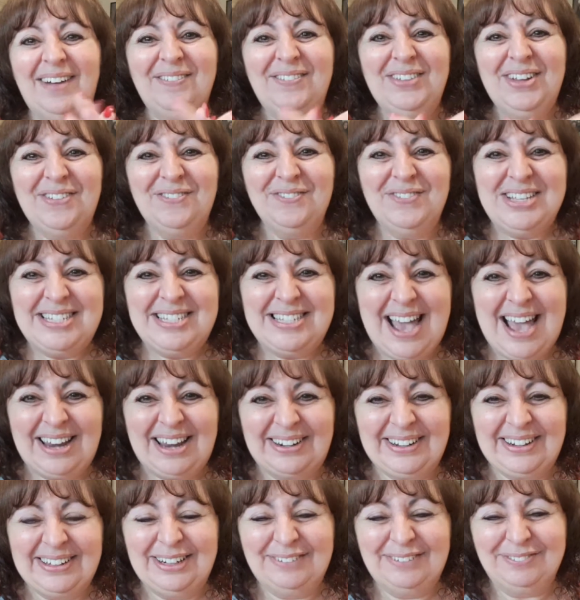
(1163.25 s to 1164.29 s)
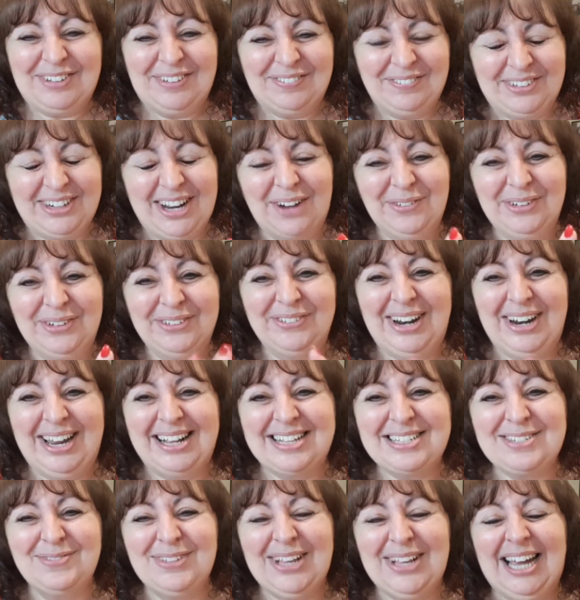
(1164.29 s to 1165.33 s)
You've missed out a little bit, but I will
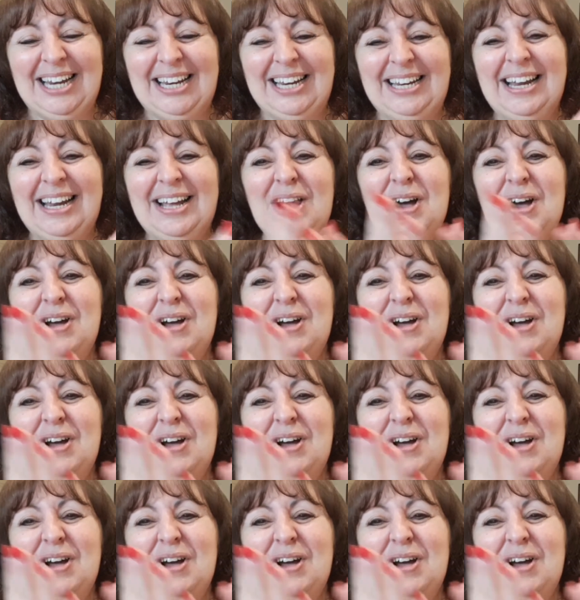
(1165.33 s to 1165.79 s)
re-explain it.